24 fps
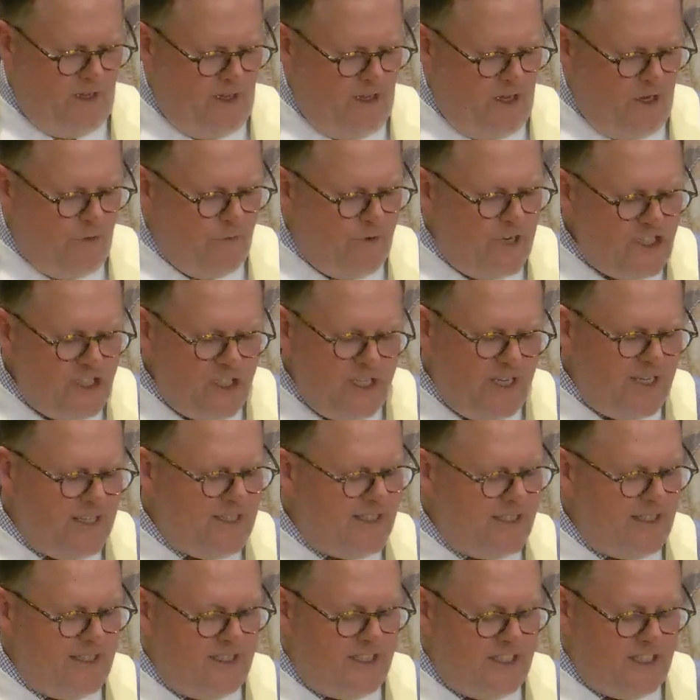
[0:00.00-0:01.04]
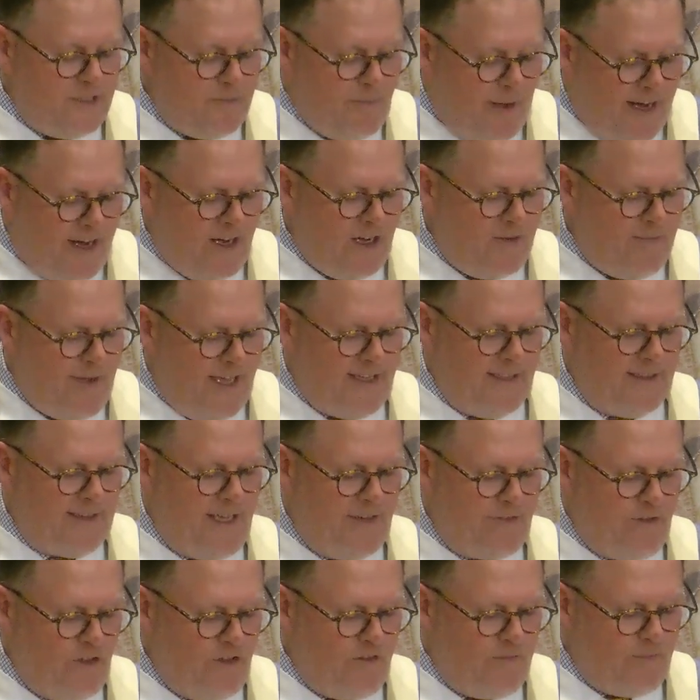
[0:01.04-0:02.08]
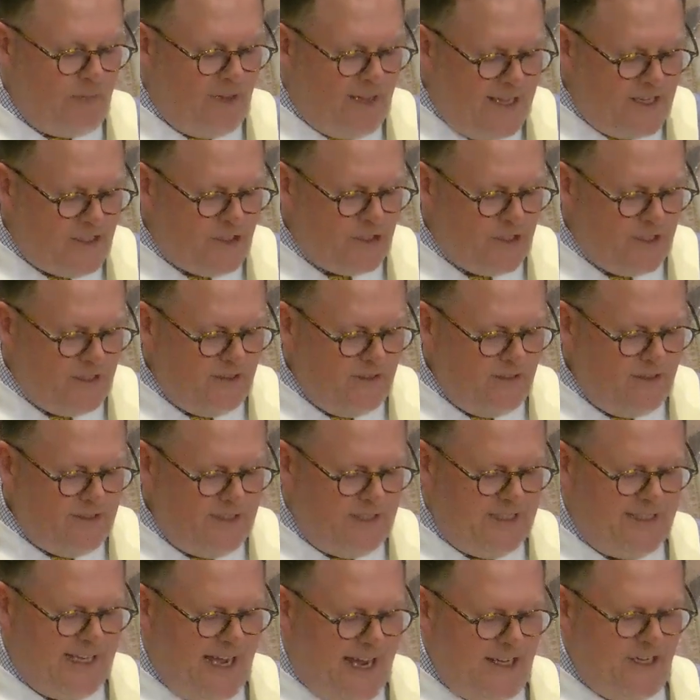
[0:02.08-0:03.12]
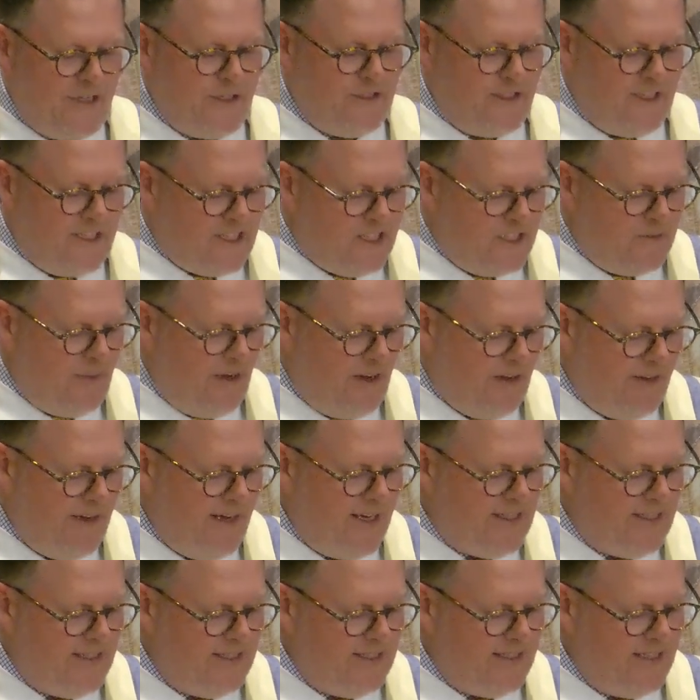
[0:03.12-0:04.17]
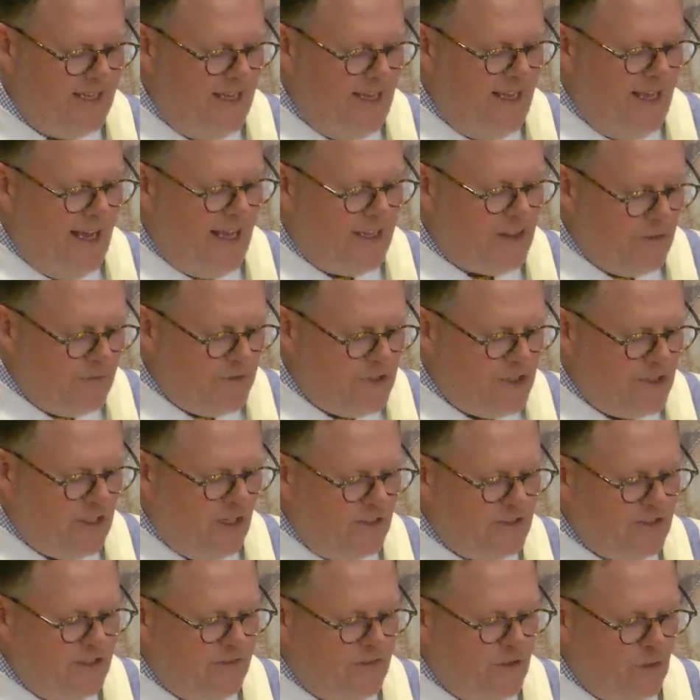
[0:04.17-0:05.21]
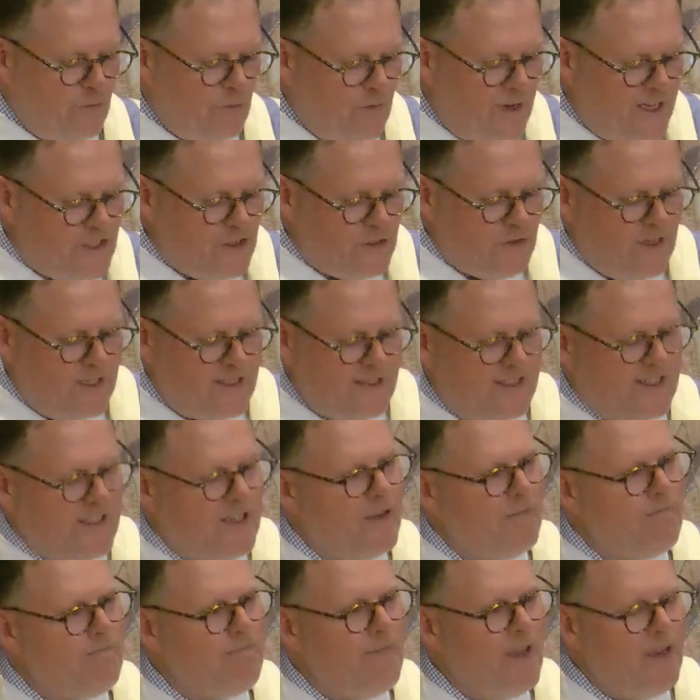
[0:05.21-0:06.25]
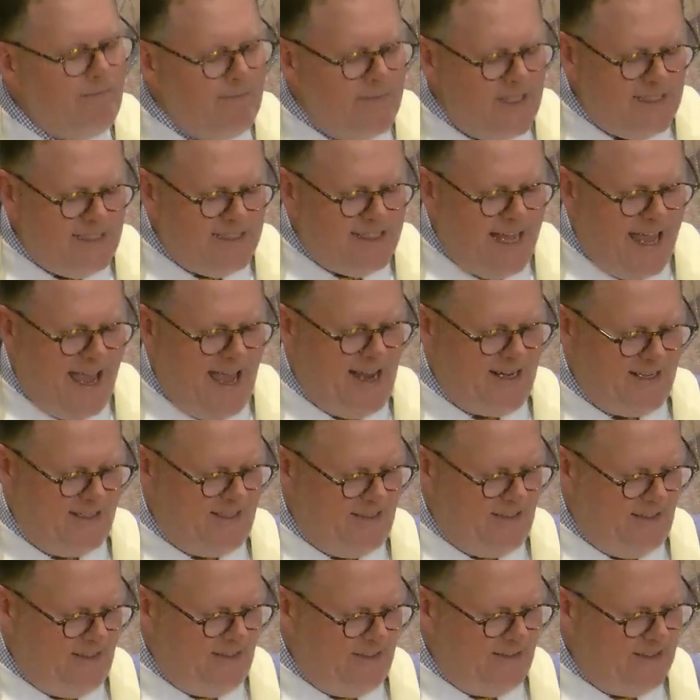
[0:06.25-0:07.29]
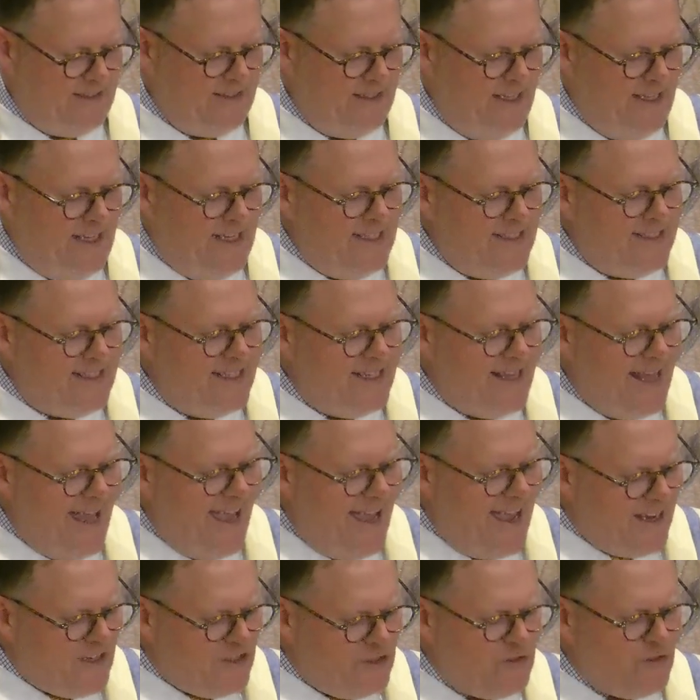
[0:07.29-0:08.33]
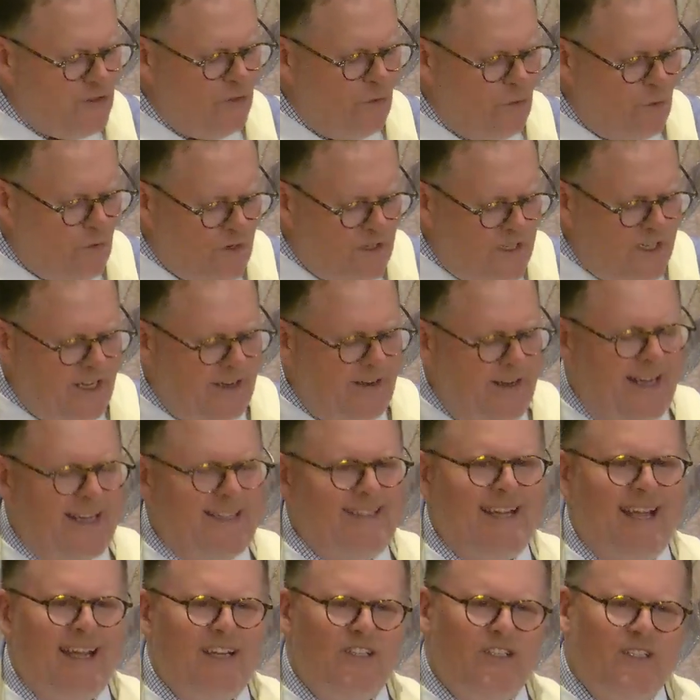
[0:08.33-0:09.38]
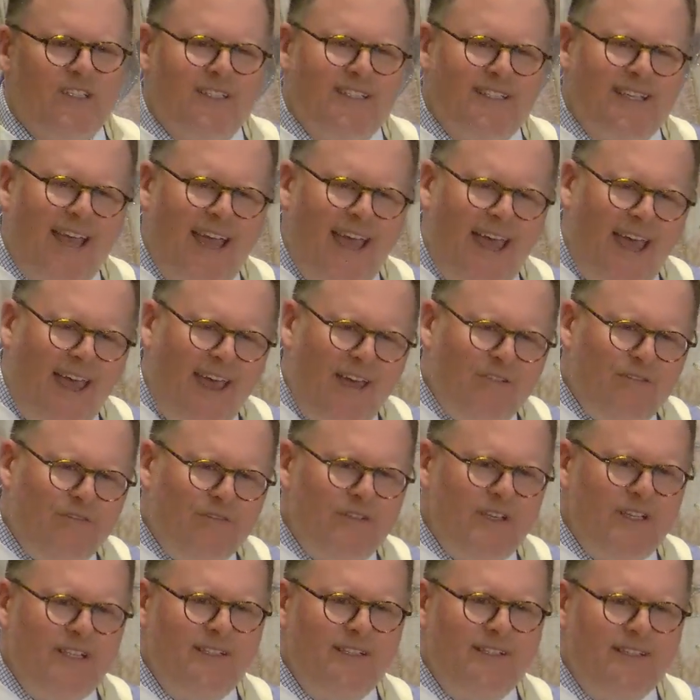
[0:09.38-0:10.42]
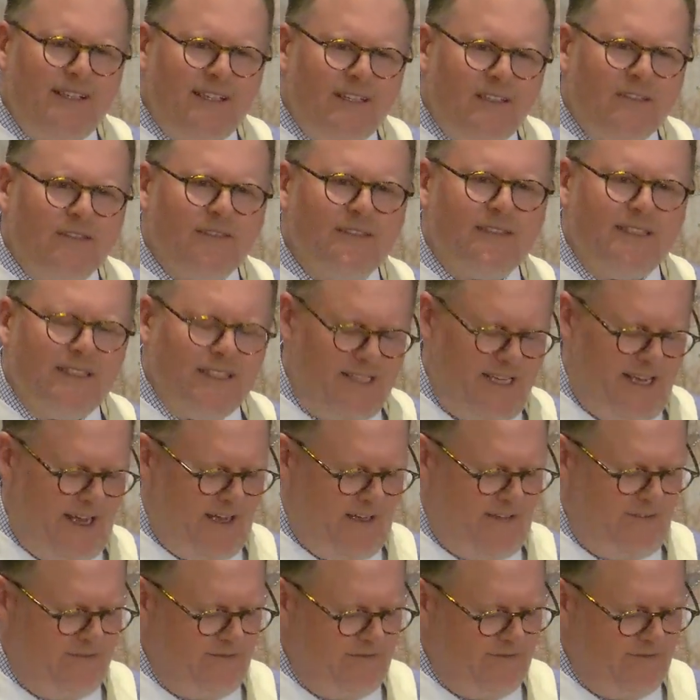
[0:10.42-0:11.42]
Richie is inspired by the level of pleasure the diners experience at the result of the restaurant's commitment to excellence, to the extraordinary attention to every single detail.